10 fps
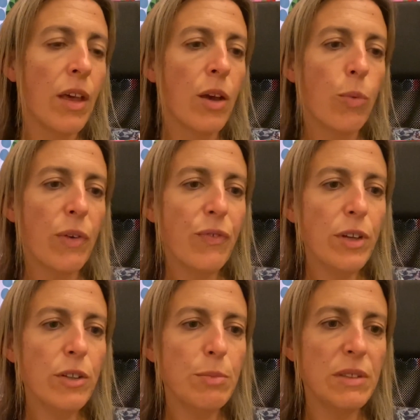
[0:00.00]
We
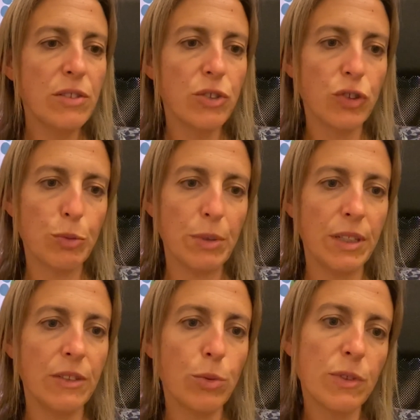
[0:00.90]
followed Mr. Tushman
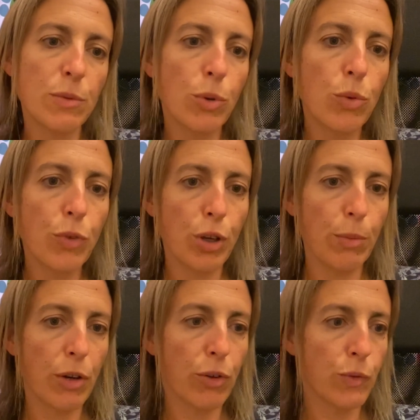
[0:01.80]
into a small room
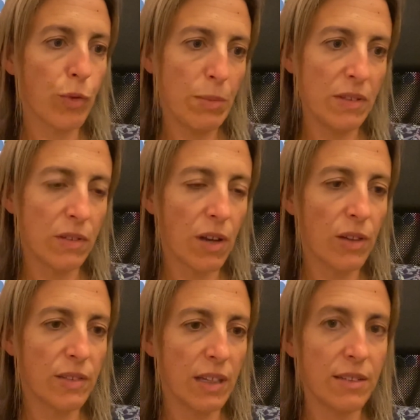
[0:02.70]
across from Mrs.
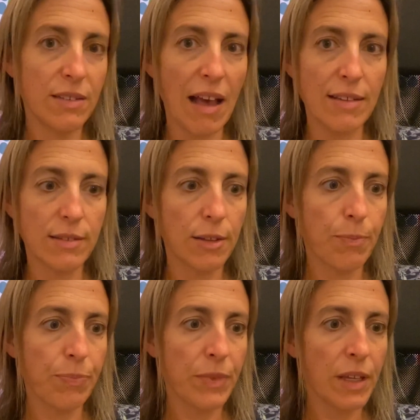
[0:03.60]
Garcia's desk.
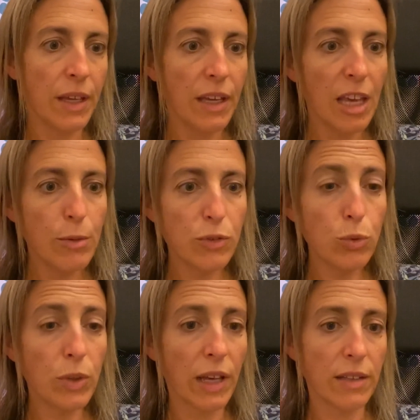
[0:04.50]
He was
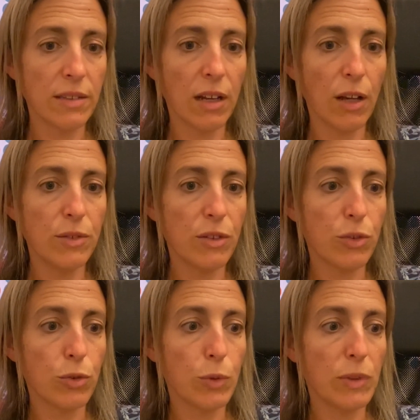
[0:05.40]
talking as he closed the
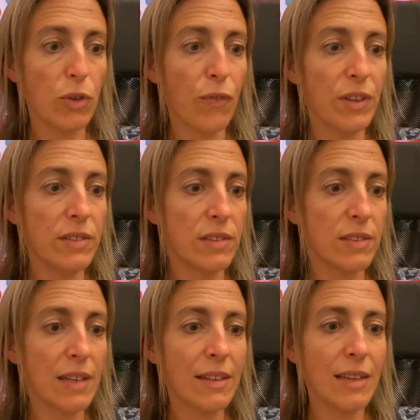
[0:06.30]
door to his office and
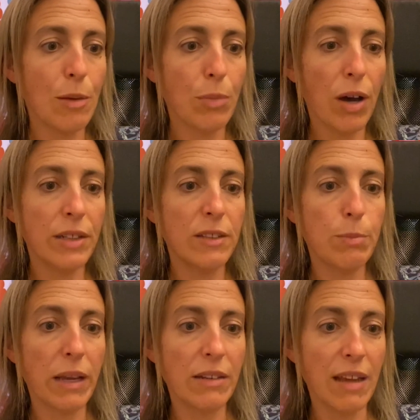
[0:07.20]
sat down behind his
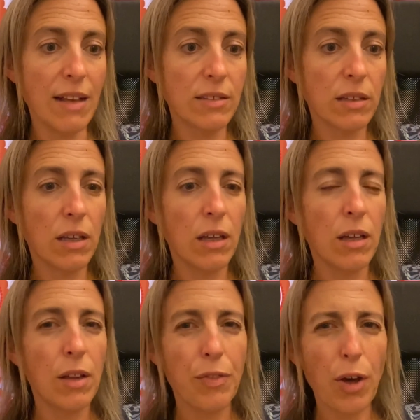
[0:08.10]
big desk,
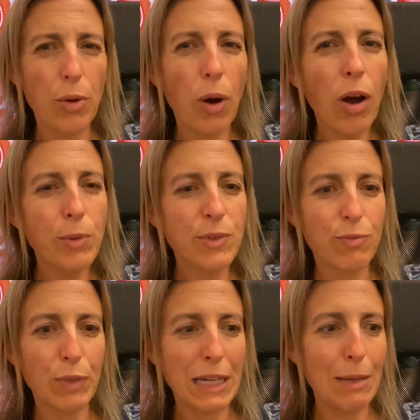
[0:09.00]
though I wasn't
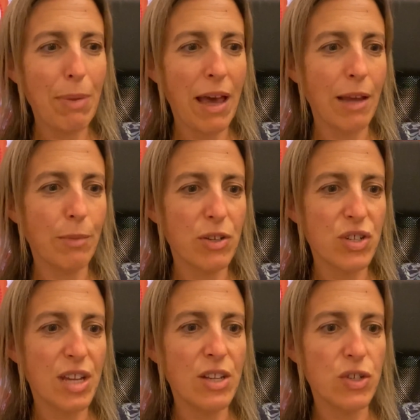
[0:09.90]
really paying much
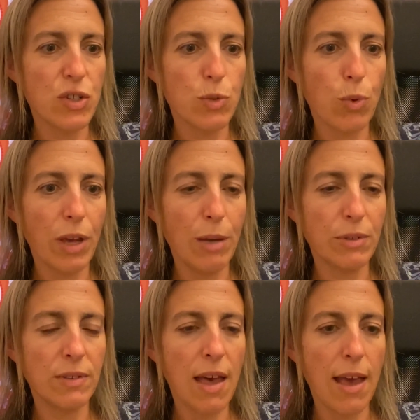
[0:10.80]
attention to what he was
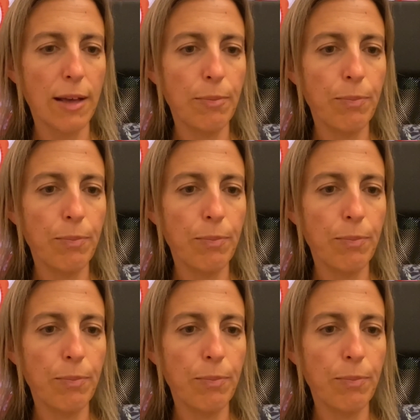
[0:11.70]
saying.